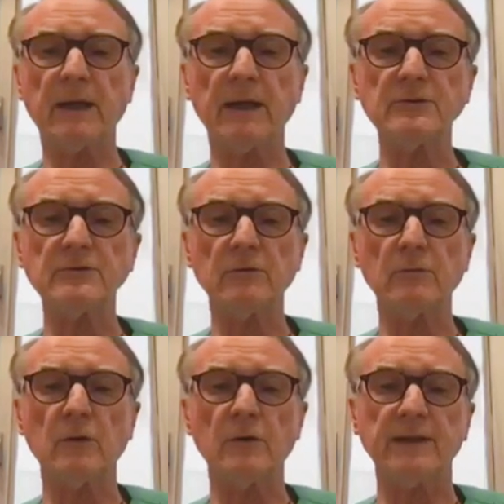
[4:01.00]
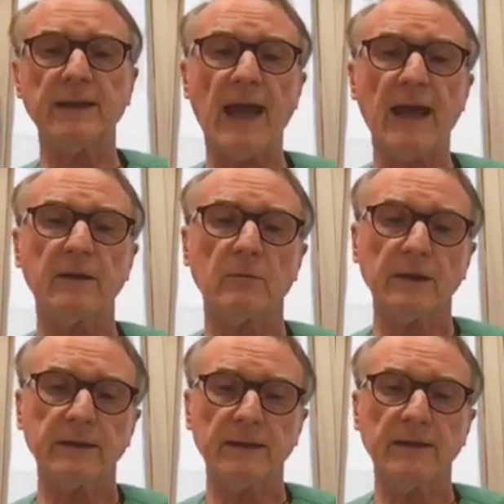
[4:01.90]
preparation was
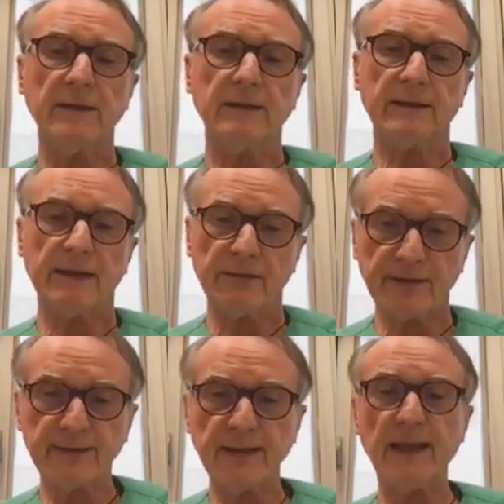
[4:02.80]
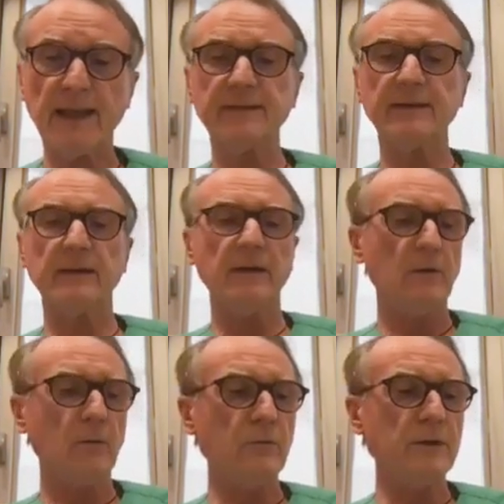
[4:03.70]
inadequate. Nevertheless,
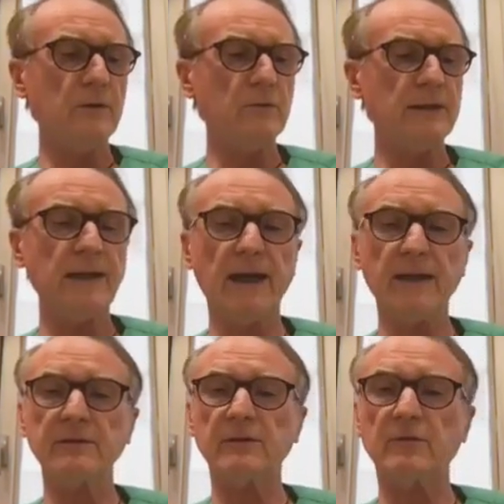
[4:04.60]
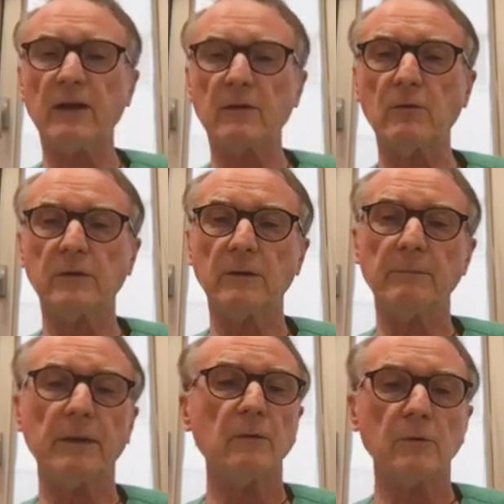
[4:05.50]
we utilized drug-coated
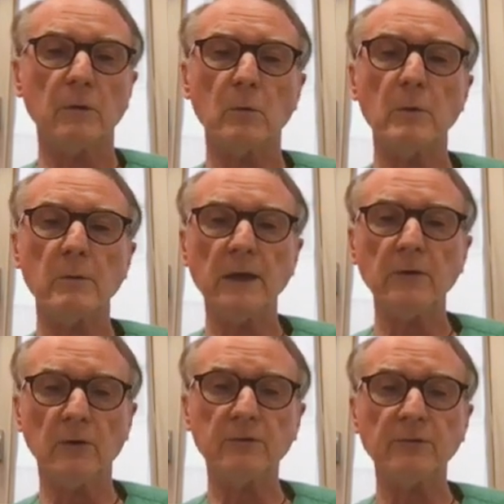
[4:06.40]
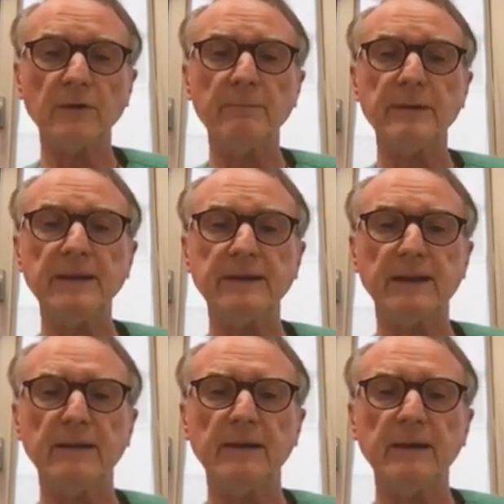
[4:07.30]
balloon. We will not repeat
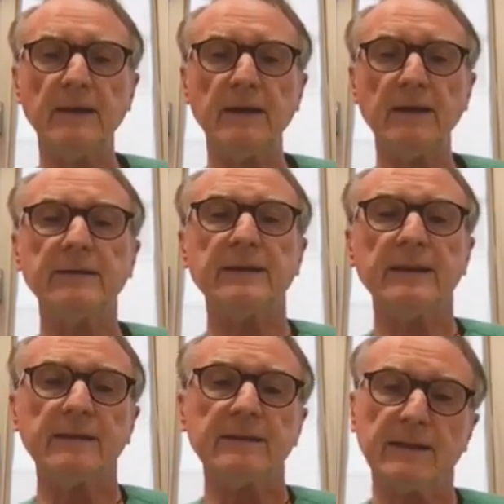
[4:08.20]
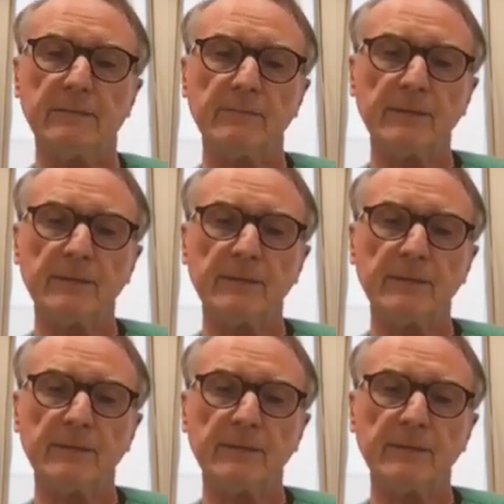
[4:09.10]
this